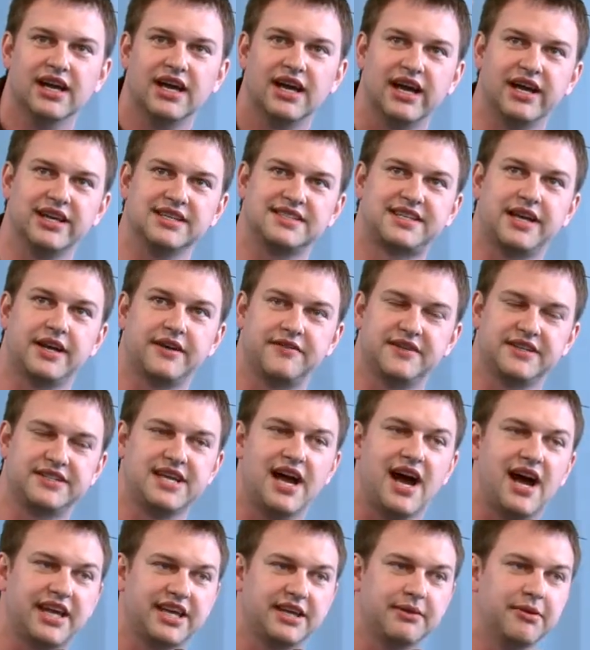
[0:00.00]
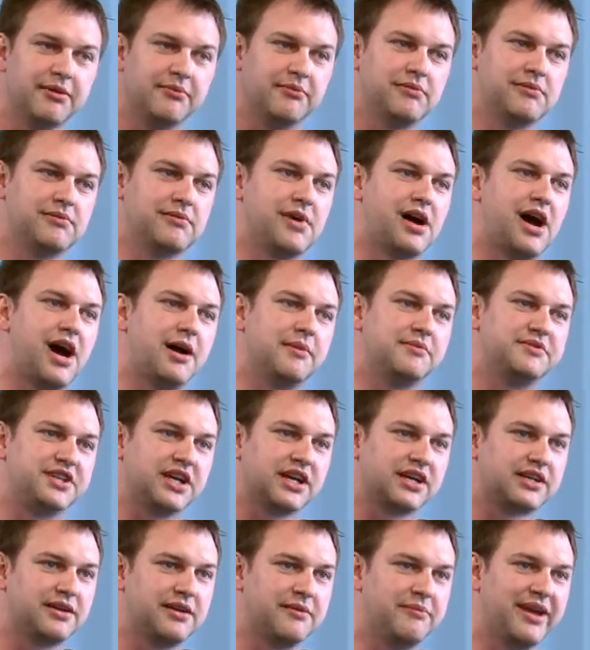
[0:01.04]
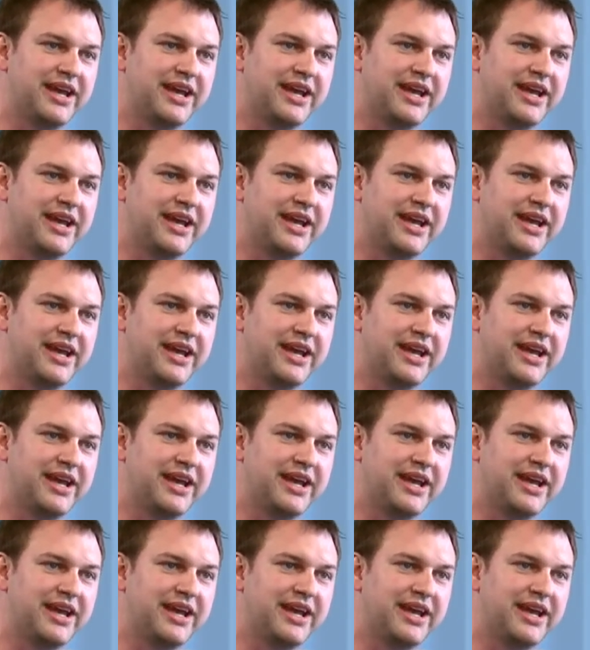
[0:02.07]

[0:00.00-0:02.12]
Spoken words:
instead of a document object,